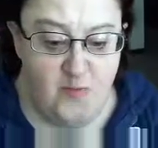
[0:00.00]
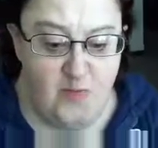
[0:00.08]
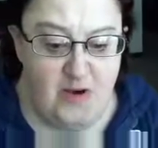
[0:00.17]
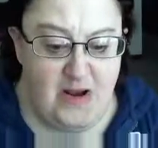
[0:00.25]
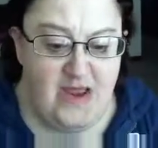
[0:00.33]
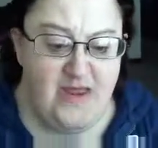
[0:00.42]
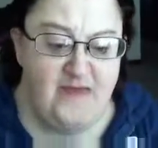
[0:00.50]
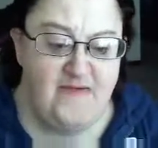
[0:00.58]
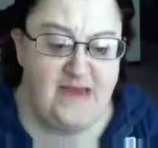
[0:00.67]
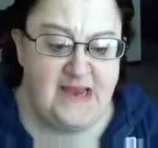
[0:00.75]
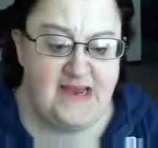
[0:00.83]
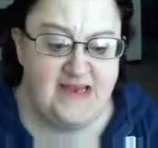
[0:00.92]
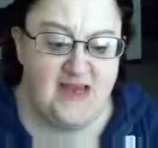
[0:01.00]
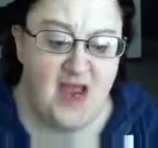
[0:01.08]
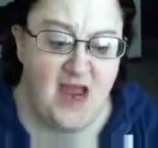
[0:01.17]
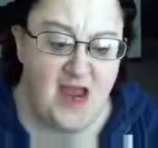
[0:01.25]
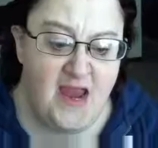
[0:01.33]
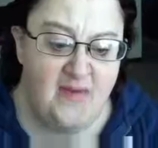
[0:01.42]
We live in a
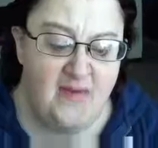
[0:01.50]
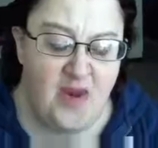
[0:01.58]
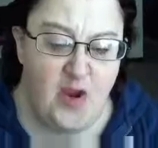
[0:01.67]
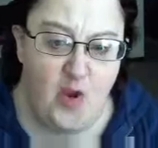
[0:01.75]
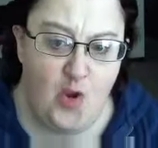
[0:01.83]
time and